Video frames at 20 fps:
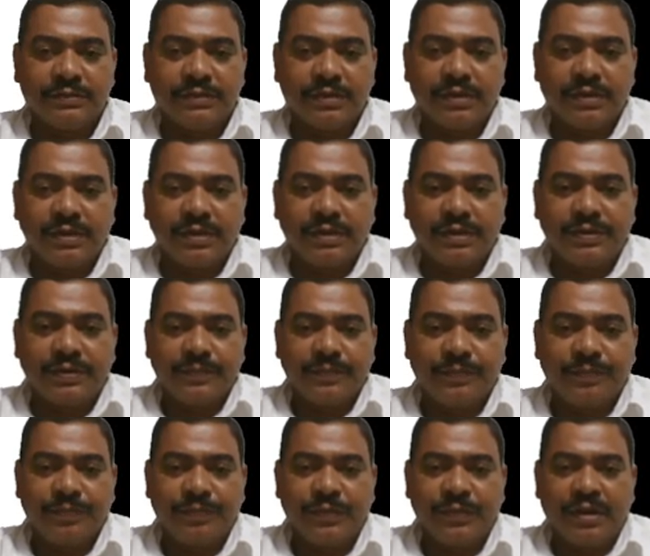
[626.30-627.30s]
right?
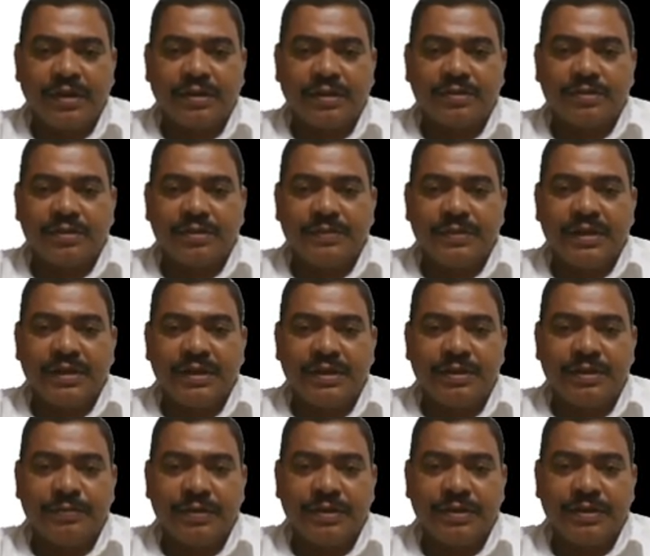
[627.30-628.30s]
So similarly, the
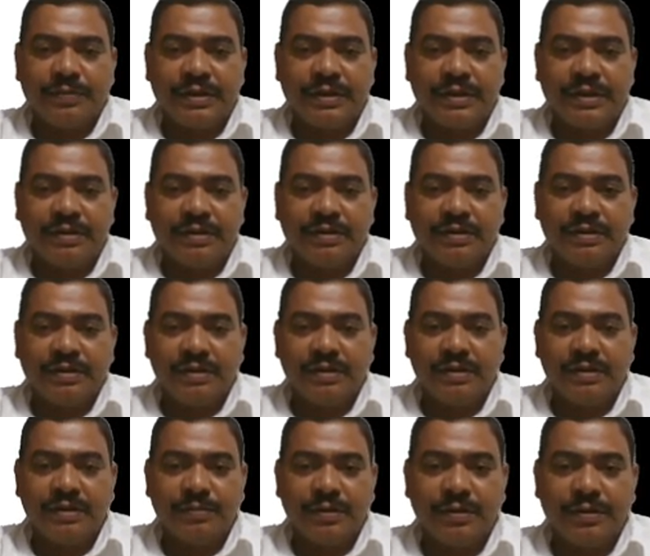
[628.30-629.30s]

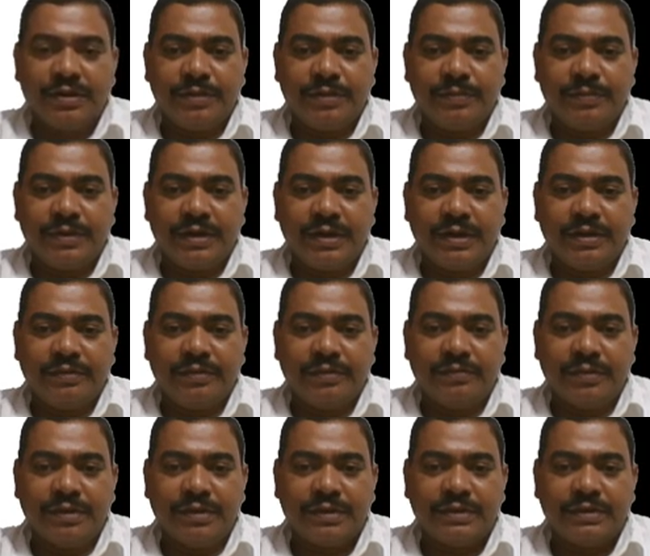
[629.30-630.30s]
multiplicative
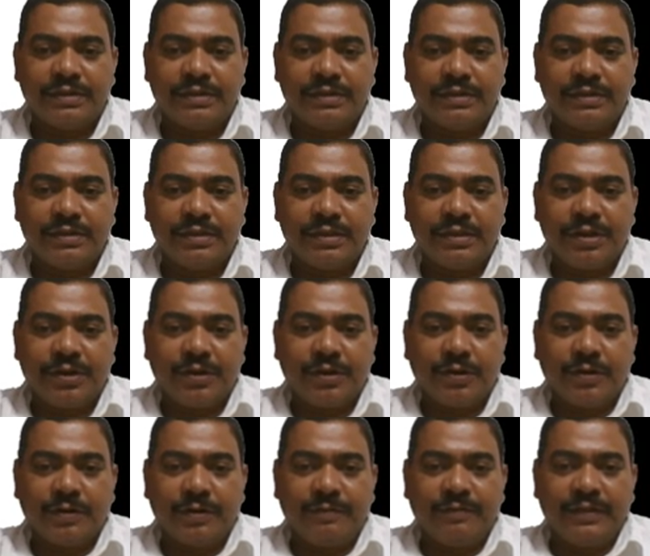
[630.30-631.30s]
inverse
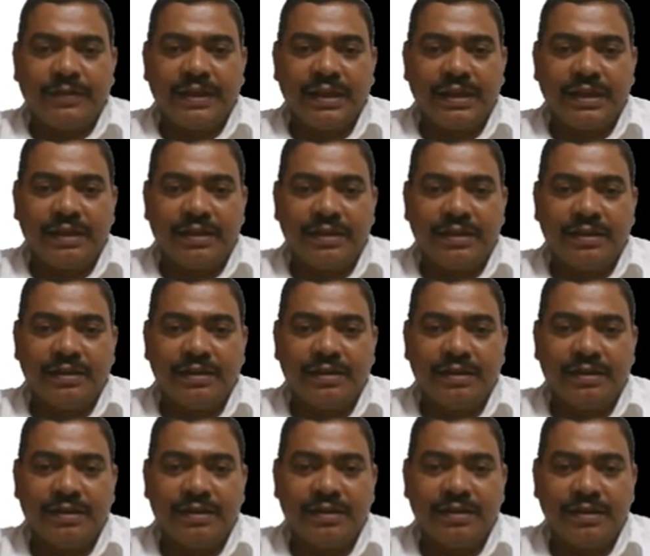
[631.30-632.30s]
of 3
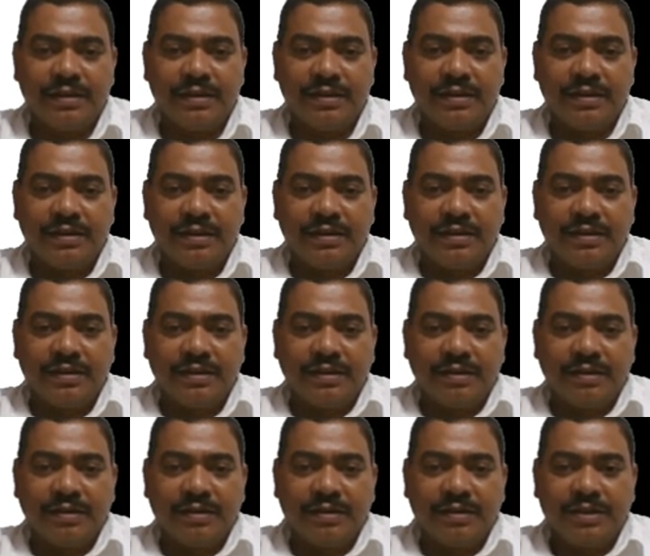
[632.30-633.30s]

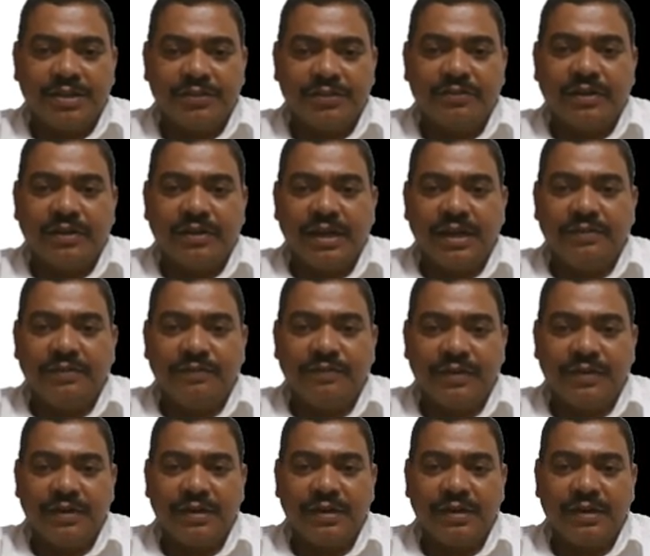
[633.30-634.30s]
is 5,
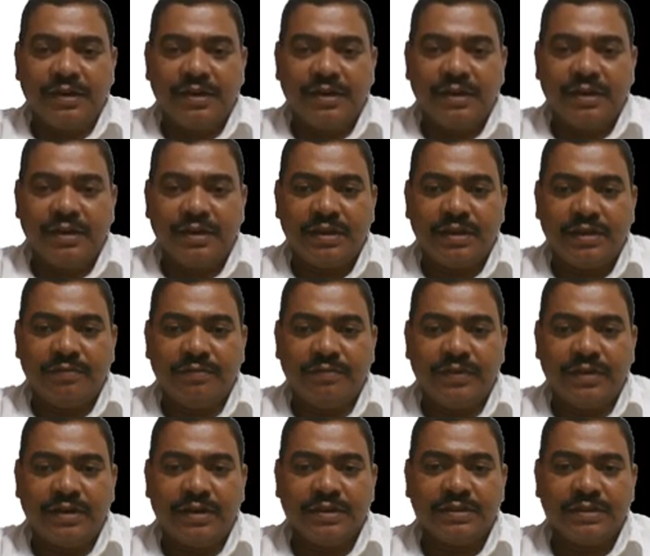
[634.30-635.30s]

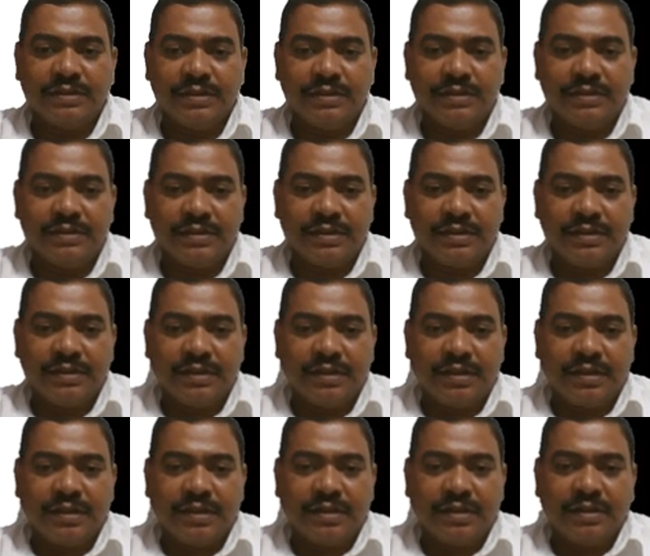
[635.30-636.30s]
because here
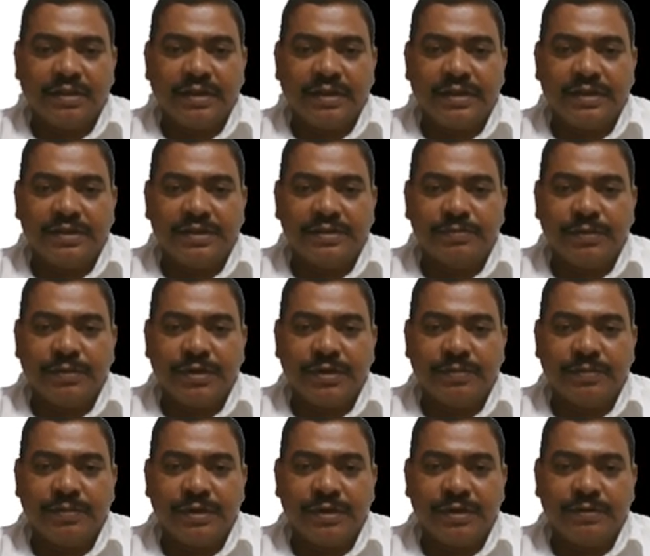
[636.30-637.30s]
3 is
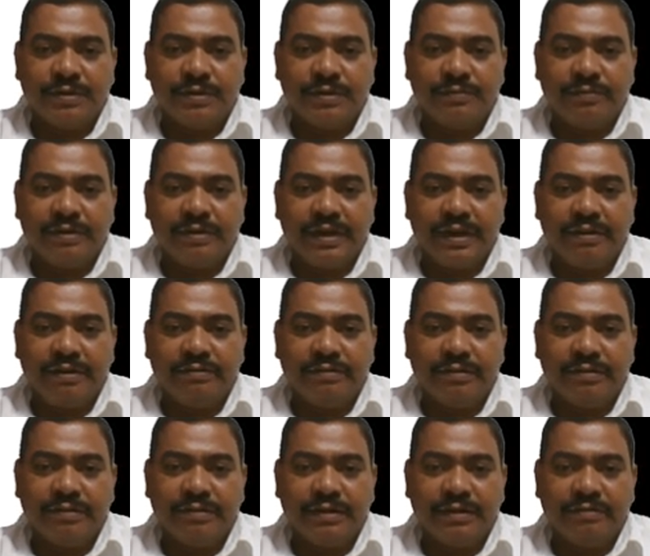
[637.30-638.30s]
multiplied with 5
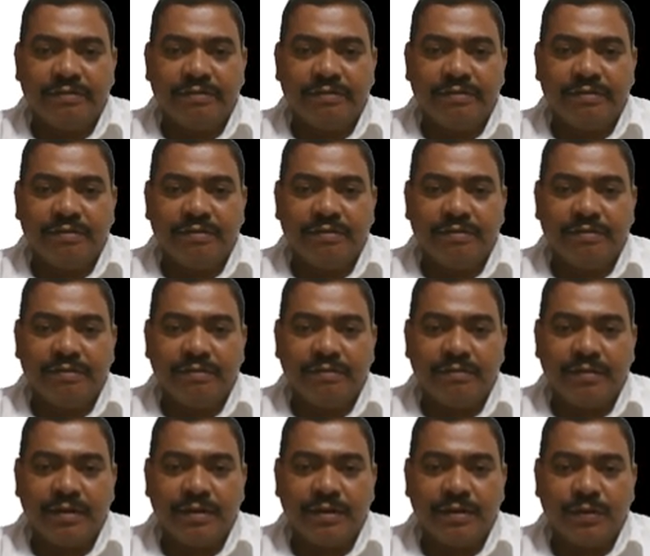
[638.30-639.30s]
to give
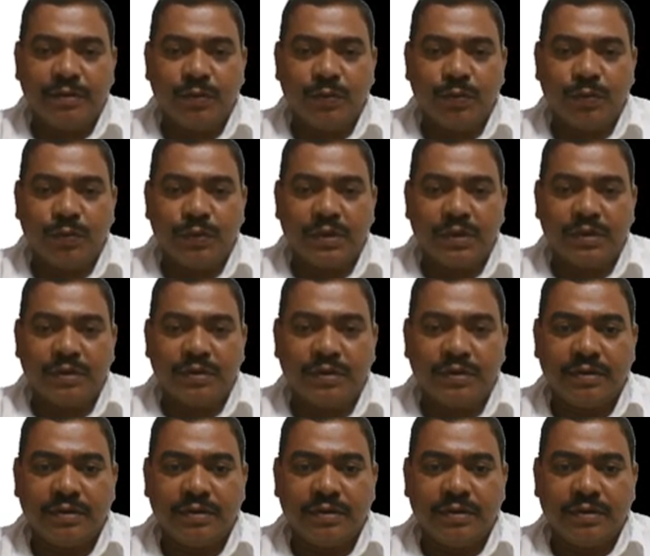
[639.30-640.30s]
1.
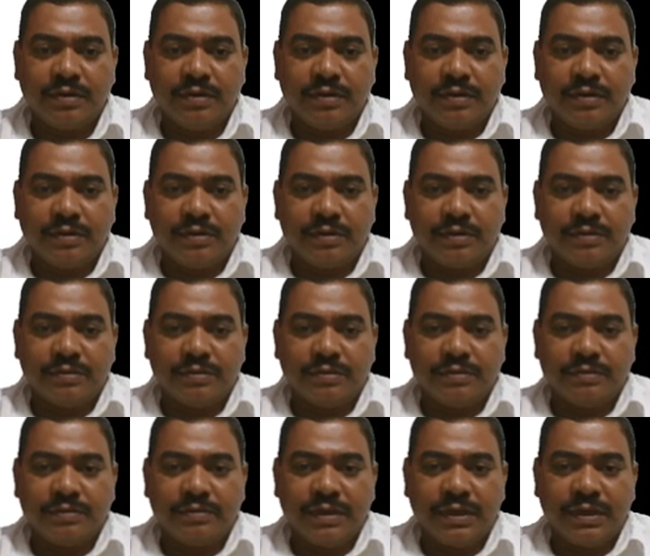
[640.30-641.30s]
So
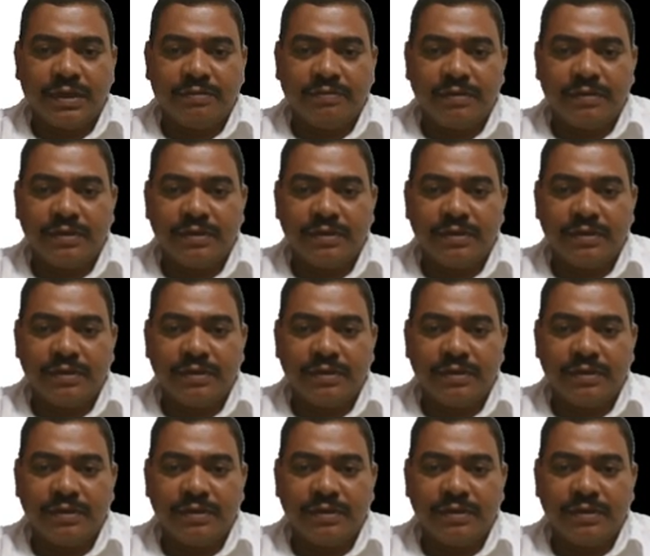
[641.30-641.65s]
5